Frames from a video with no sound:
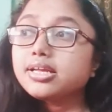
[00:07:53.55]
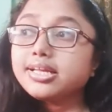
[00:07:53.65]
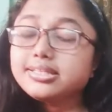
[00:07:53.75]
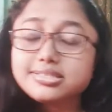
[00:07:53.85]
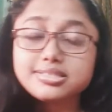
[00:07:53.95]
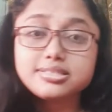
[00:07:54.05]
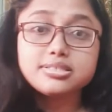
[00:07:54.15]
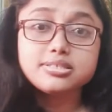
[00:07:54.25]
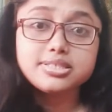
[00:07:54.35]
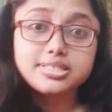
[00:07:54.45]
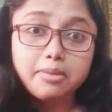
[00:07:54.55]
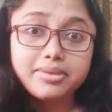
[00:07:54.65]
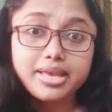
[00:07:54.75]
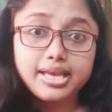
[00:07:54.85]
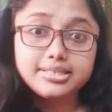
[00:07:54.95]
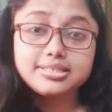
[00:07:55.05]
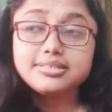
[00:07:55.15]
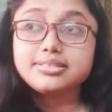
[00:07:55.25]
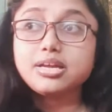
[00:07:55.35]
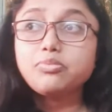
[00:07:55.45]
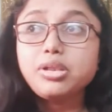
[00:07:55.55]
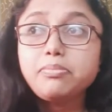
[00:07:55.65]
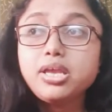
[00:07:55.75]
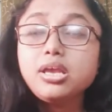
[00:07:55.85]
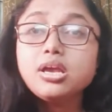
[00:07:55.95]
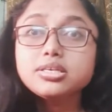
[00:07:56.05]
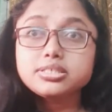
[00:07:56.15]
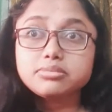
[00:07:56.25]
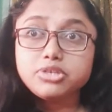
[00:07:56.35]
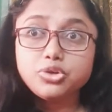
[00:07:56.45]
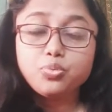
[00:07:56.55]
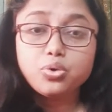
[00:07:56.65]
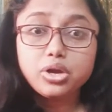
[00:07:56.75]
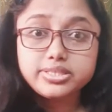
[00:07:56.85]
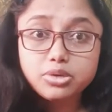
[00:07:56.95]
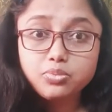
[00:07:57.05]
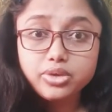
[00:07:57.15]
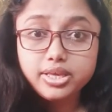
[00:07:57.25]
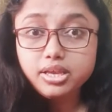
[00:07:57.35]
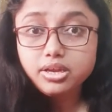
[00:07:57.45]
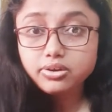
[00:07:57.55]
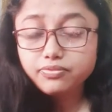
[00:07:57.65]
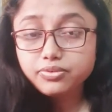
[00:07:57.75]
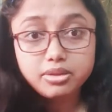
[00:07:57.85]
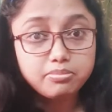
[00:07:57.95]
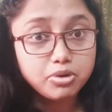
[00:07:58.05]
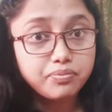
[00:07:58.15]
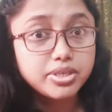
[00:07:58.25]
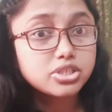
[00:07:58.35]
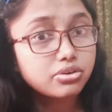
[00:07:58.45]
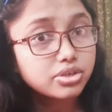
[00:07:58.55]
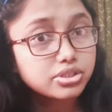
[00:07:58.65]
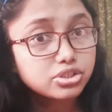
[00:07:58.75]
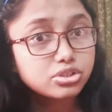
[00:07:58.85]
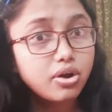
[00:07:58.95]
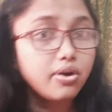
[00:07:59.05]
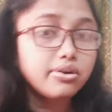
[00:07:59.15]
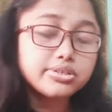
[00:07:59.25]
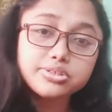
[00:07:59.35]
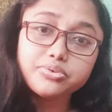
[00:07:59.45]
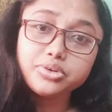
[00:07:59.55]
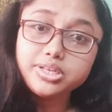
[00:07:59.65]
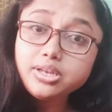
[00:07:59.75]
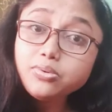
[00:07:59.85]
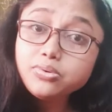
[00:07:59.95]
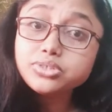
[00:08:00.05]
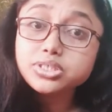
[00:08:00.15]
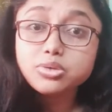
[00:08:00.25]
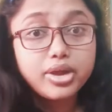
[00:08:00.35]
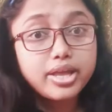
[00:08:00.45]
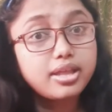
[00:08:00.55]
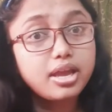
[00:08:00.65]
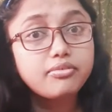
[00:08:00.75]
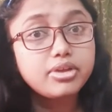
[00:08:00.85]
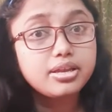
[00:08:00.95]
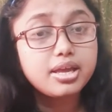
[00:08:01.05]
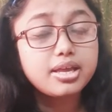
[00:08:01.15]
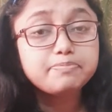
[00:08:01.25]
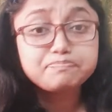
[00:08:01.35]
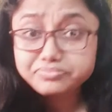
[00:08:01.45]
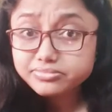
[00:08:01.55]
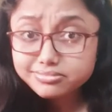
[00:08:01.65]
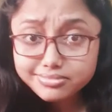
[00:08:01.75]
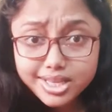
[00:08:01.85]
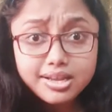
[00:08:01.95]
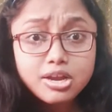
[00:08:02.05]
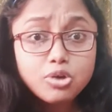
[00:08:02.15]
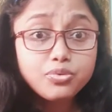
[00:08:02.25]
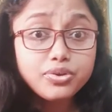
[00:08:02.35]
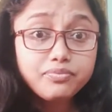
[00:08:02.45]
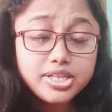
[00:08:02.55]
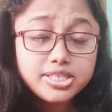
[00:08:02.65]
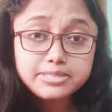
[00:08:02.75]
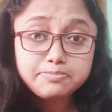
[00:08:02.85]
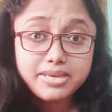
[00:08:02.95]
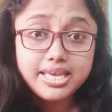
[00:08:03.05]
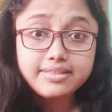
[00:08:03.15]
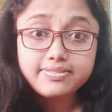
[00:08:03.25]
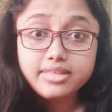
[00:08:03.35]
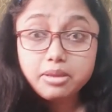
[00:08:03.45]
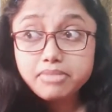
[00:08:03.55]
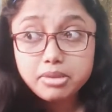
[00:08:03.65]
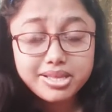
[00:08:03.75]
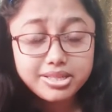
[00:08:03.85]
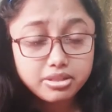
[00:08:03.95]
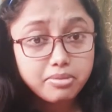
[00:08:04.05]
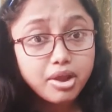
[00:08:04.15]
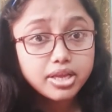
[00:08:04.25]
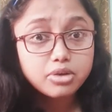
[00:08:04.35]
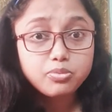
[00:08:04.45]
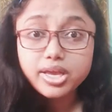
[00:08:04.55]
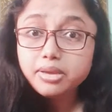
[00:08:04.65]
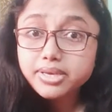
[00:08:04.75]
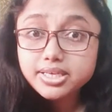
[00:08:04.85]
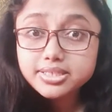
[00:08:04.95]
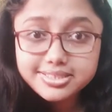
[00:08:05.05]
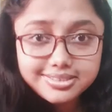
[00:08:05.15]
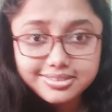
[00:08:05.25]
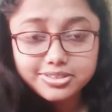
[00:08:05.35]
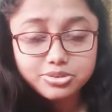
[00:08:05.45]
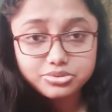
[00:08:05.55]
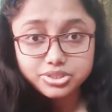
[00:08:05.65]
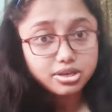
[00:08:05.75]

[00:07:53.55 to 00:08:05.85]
In some cases, there will be some new words that we hear in movies or in songs or in news, the way they read it. We will speak them maybe in the American way, because those